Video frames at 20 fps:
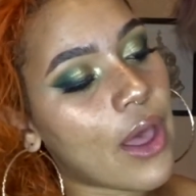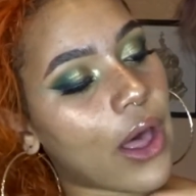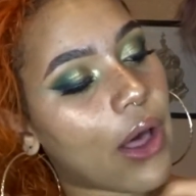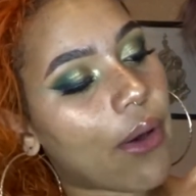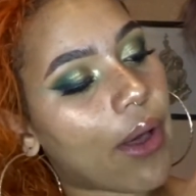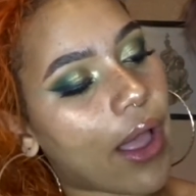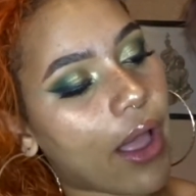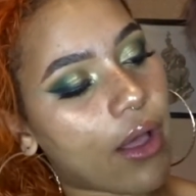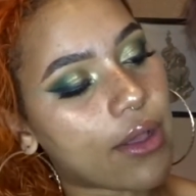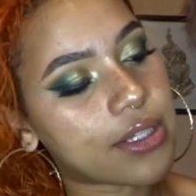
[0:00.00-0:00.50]
Oh,
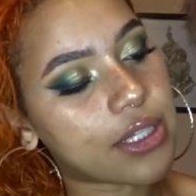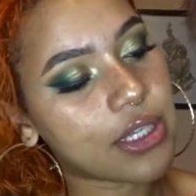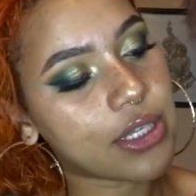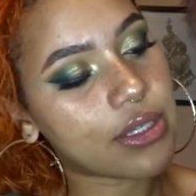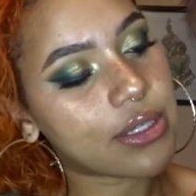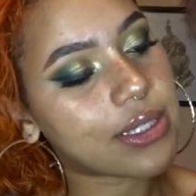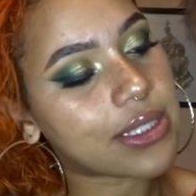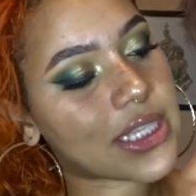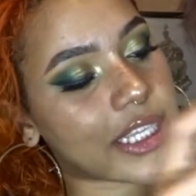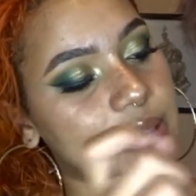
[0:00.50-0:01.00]
I also
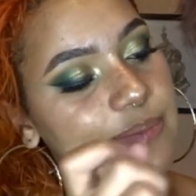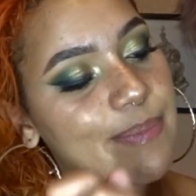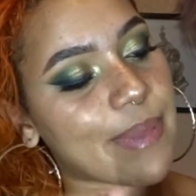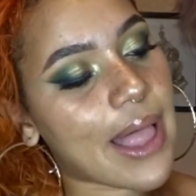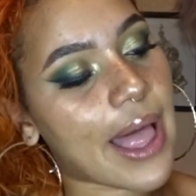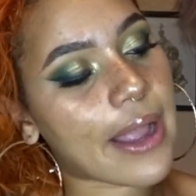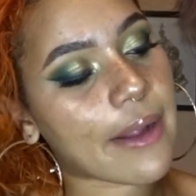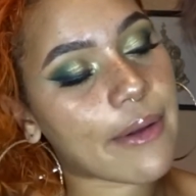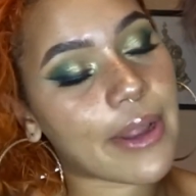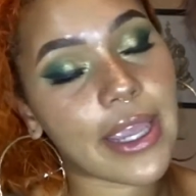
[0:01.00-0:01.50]
used this
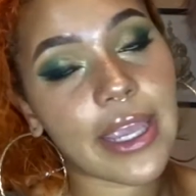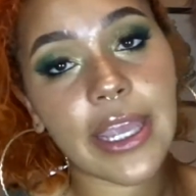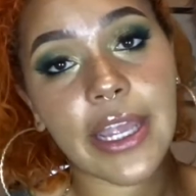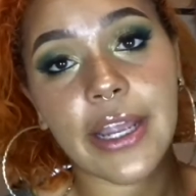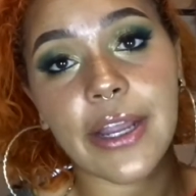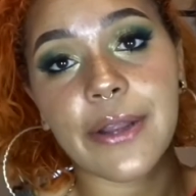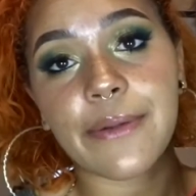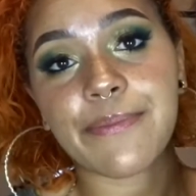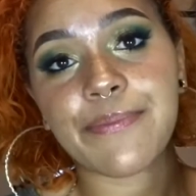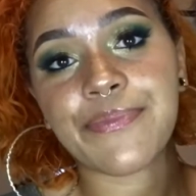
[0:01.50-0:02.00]
black right
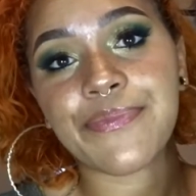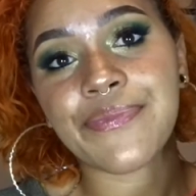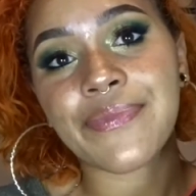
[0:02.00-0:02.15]
here,